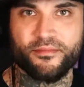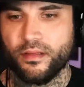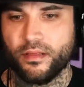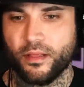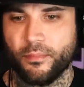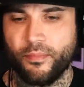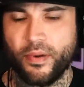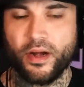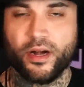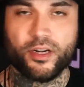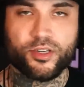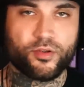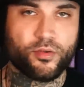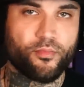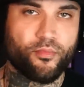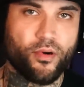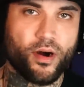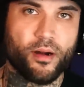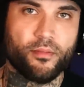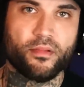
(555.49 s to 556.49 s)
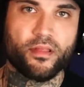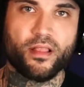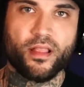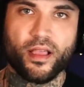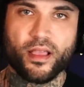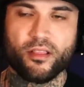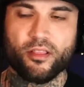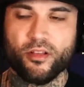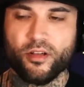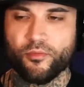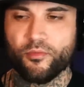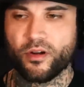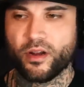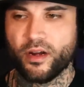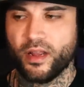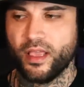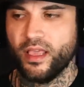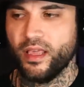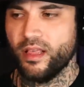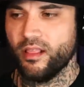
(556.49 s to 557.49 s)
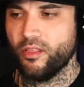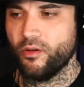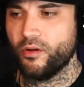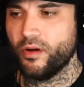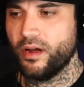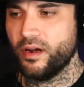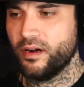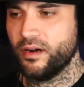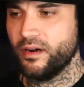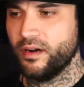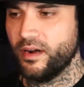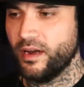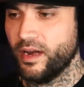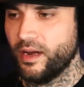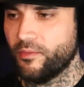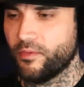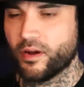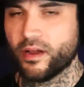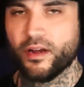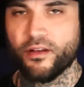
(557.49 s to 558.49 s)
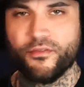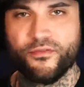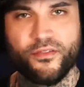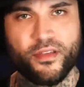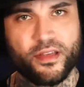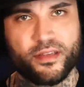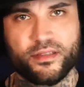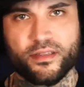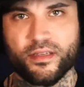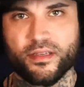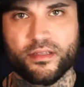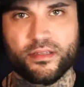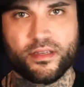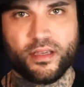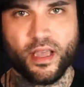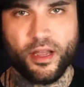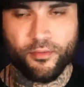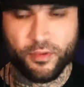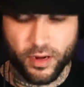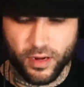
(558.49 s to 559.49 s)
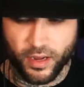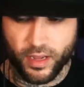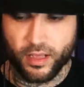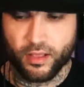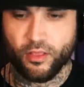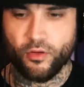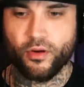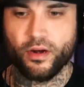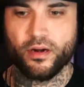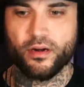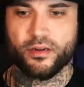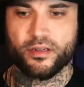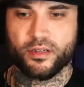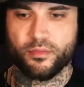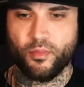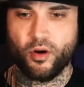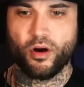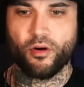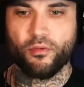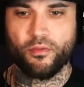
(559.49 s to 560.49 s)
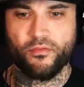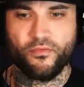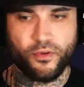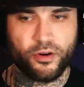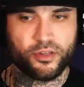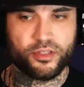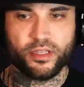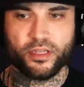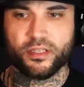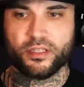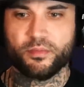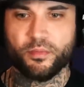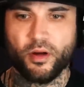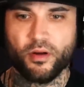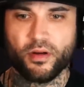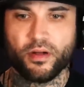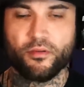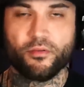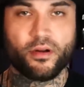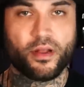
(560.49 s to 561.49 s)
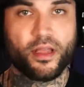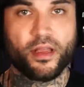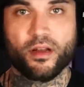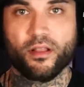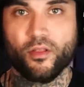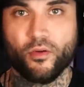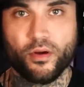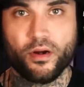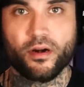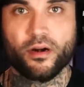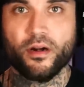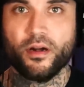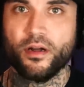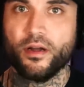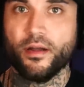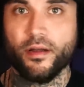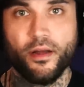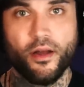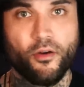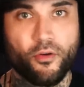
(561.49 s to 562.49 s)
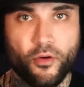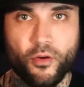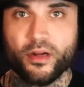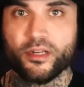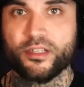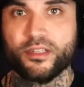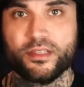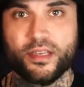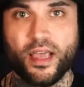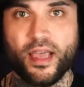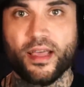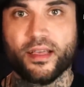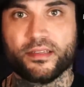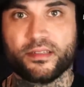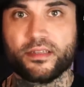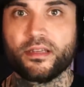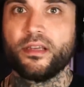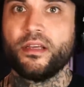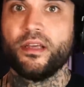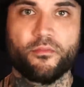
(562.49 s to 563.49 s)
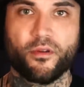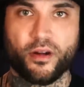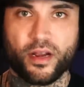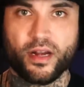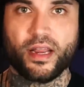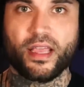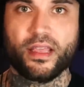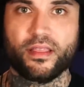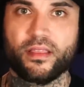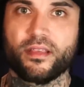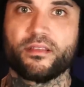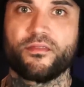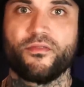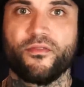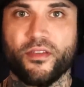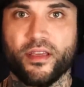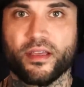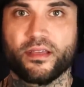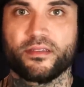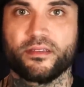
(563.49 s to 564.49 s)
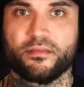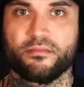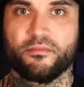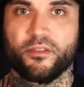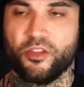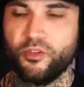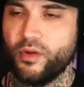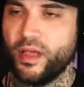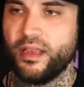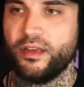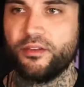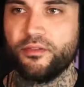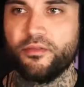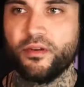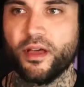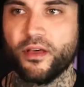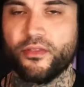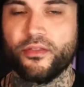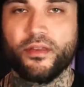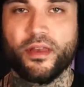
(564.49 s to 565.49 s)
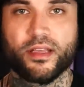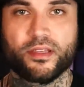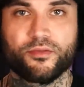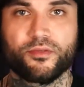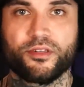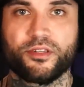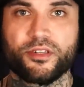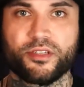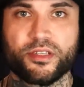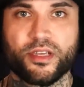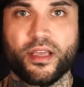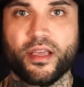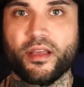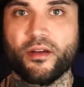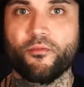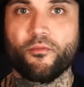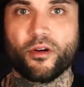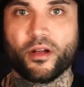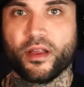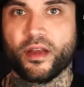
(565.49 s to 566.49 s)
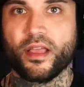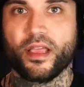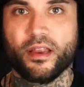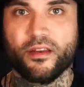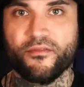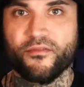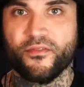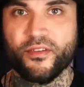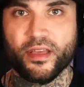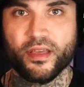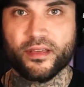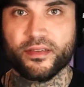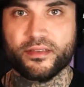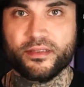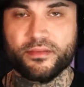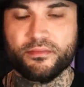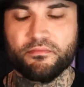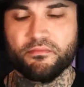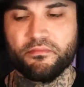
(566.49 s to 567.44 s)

The parents were probably like, look, we're going to get a lawyer and we're going to fix this. Okay, we're going to get a lawyer. Tomorrow, first thing smoking, we're getting a lawyer. No questions asked. We're going to get this fixed. You ain't do nothing. That's what you're saying. We're going to get it fixed.